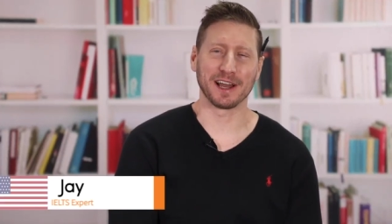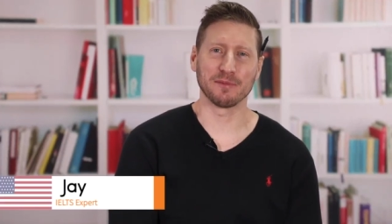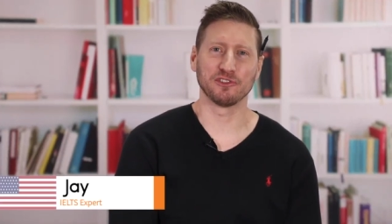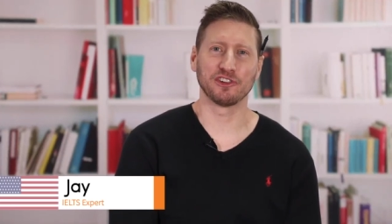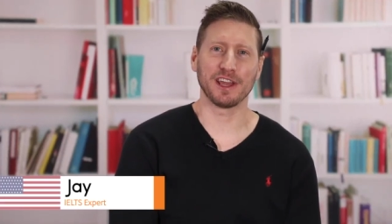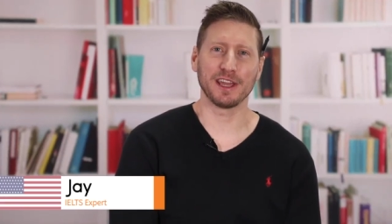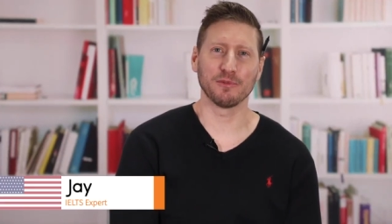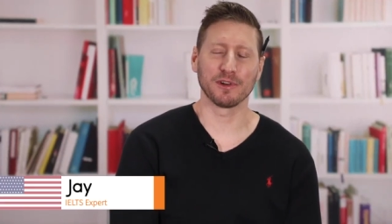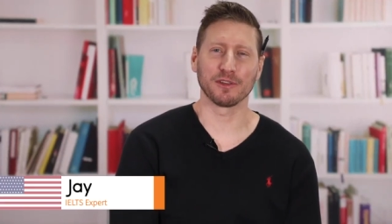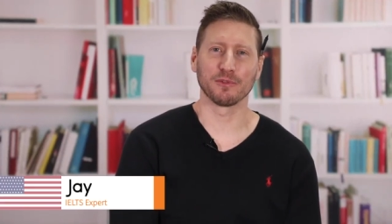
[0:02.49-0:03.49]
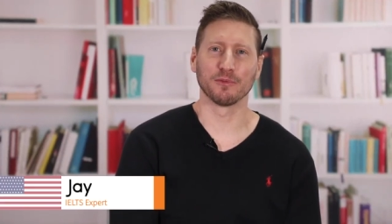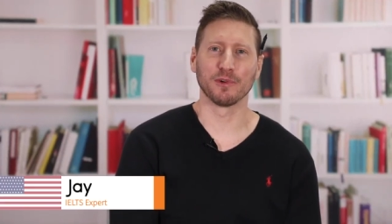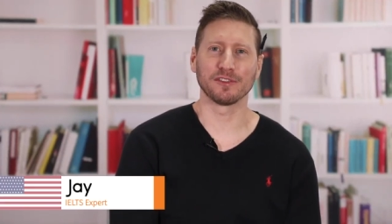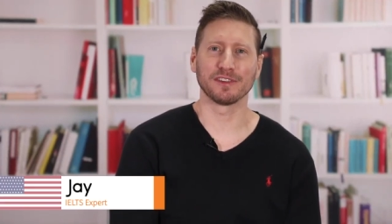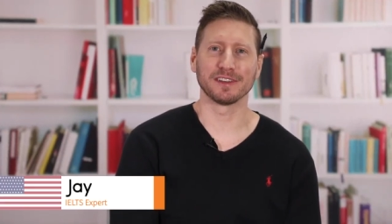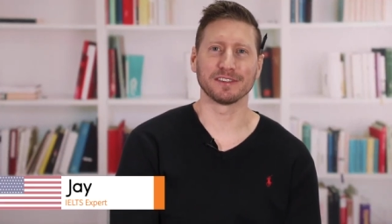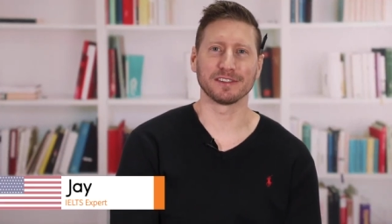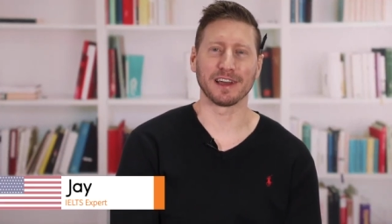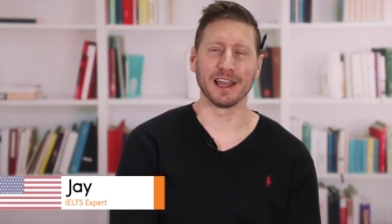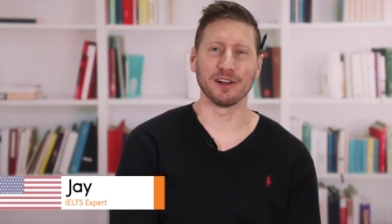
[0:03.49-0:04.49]
I'm Jay, one of the
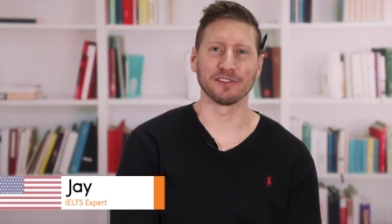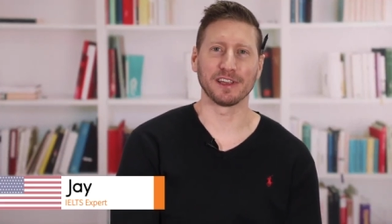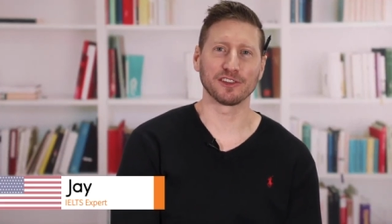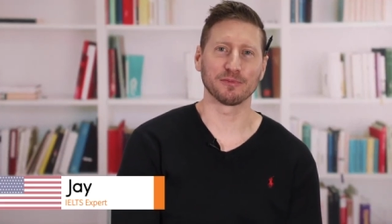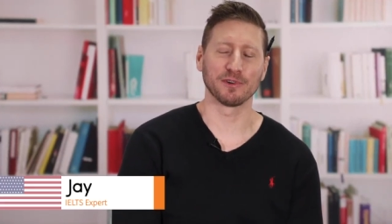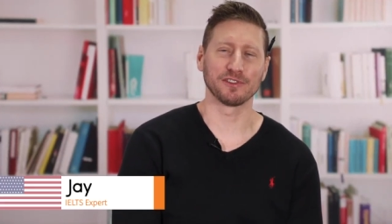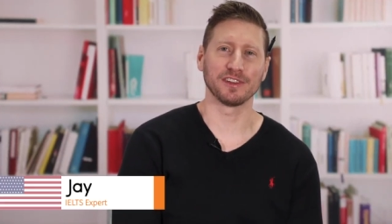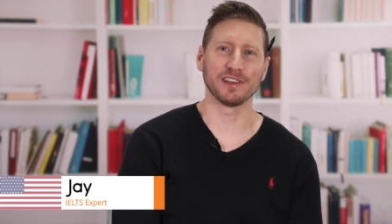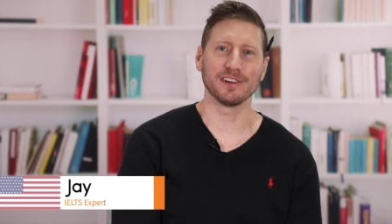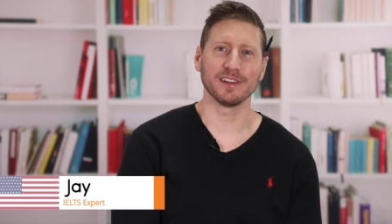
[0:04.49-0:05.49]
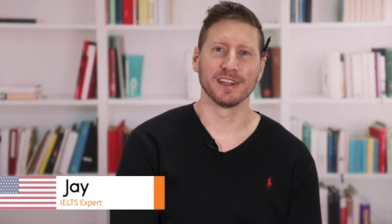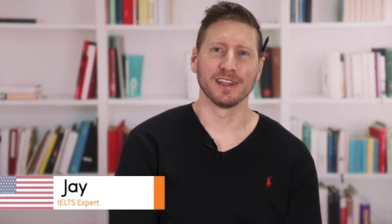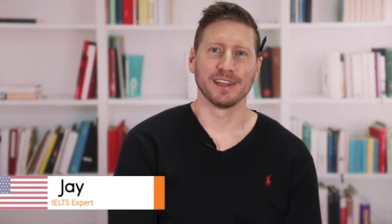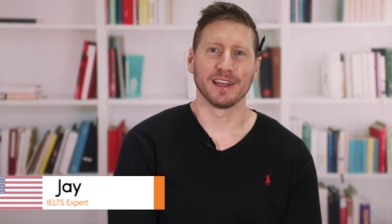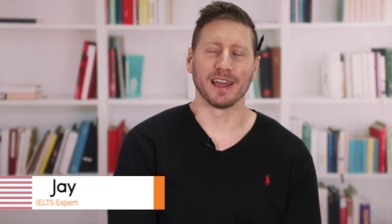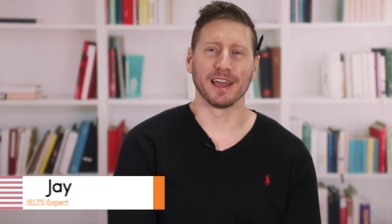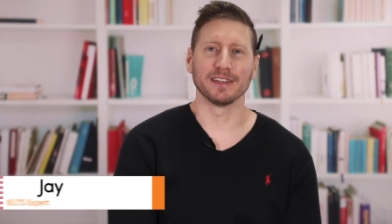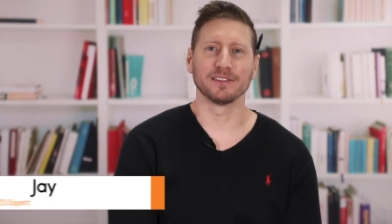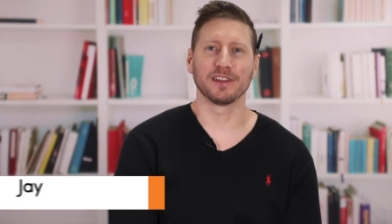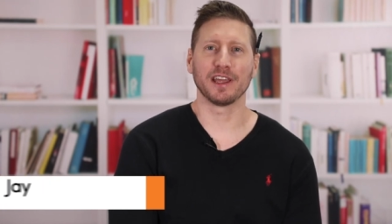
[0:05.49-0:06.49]
resident IELTS experts here,
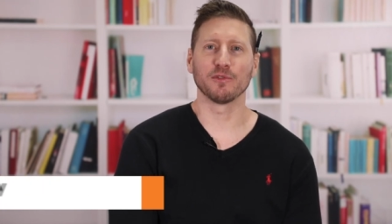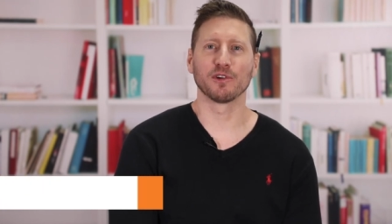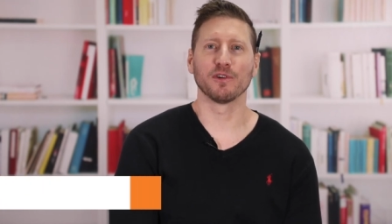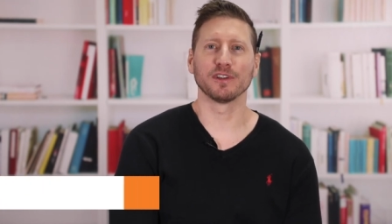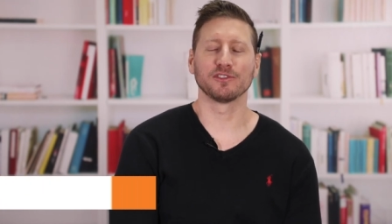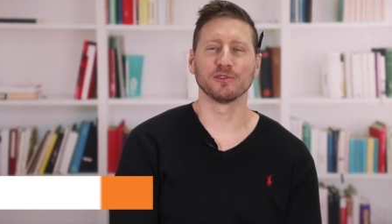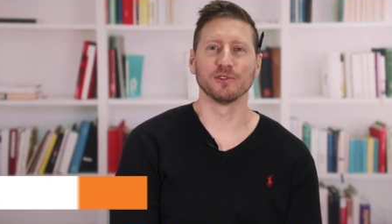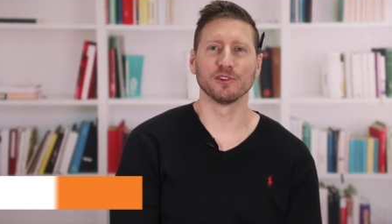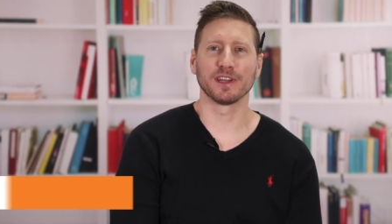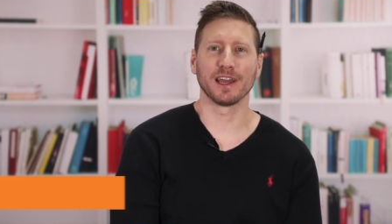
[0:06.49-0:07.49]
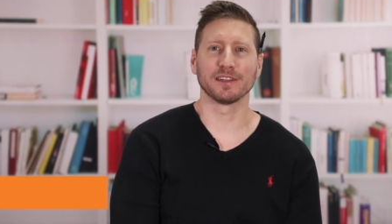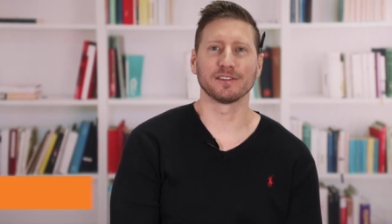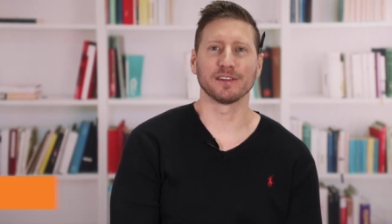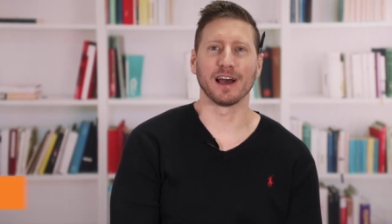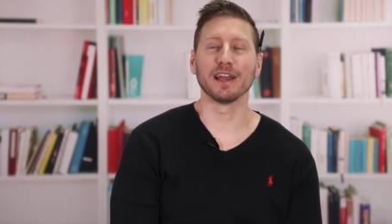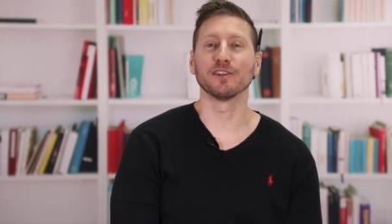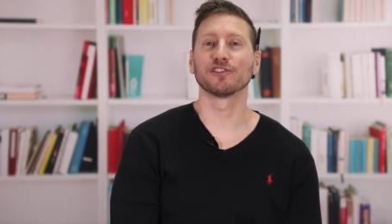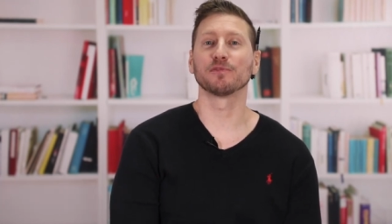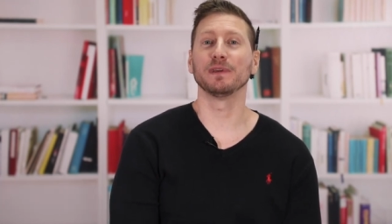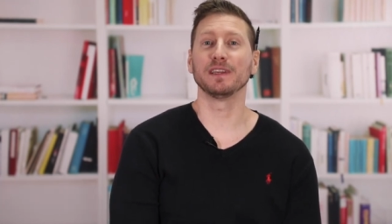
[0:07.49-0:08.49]
and today we're going to look at IELTS
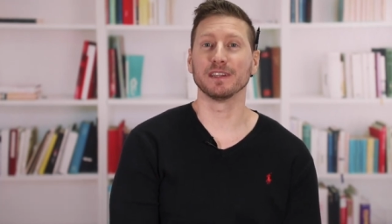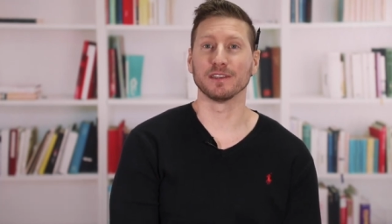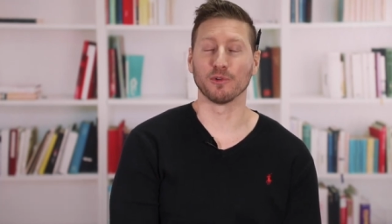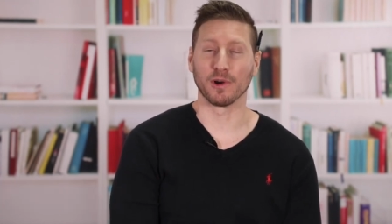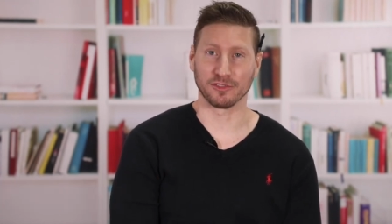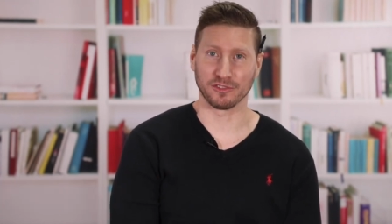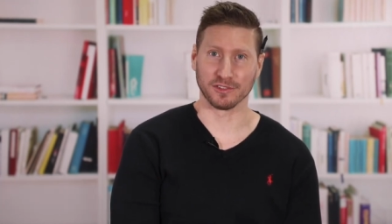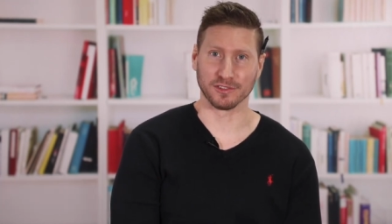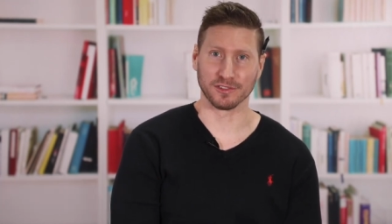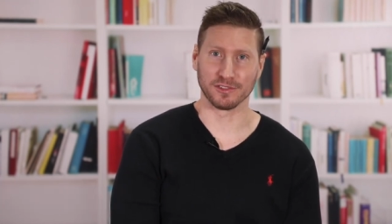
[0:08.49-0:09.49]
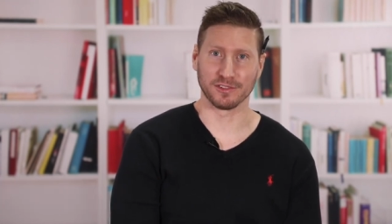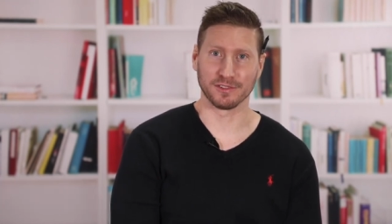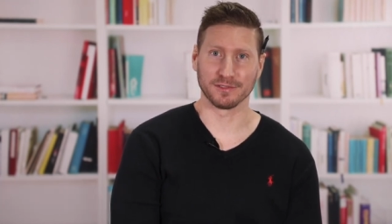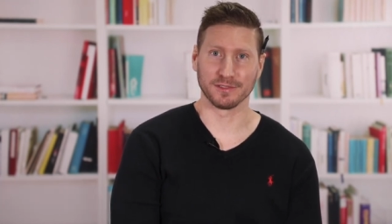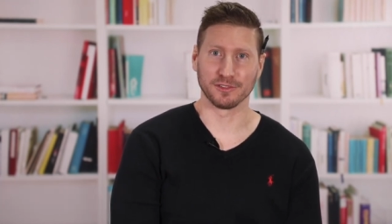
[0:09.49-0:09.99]
speaking questions.